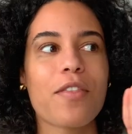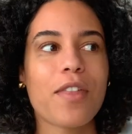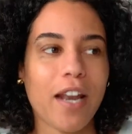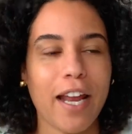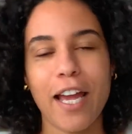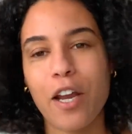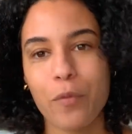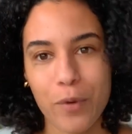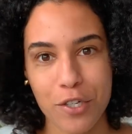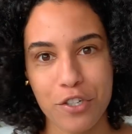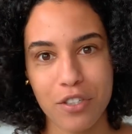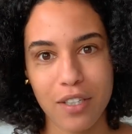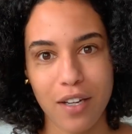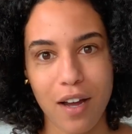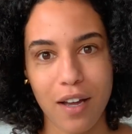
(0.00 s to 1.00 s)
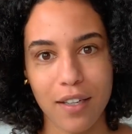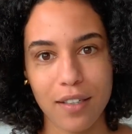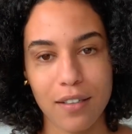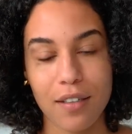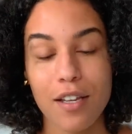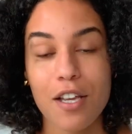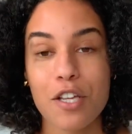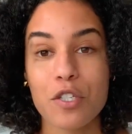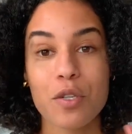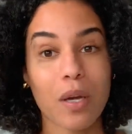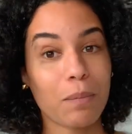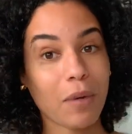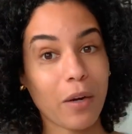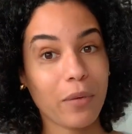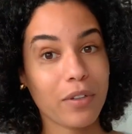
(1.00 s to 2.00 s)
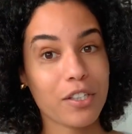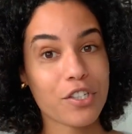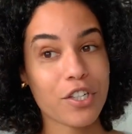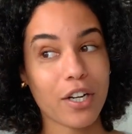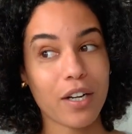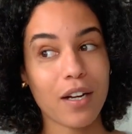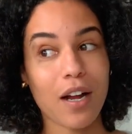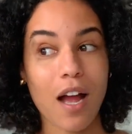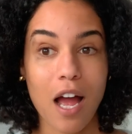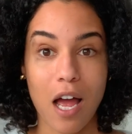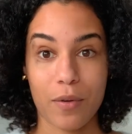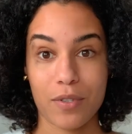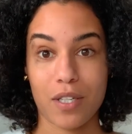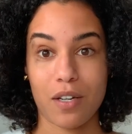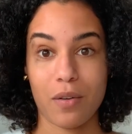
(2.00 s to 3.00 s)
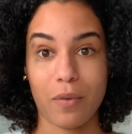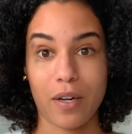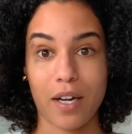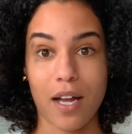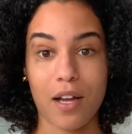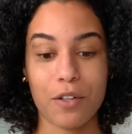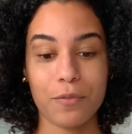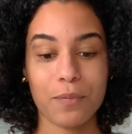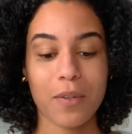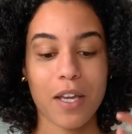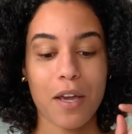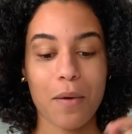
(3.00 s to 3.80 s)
that I had originally gotten. So I'm not really sure how it's gonna work out.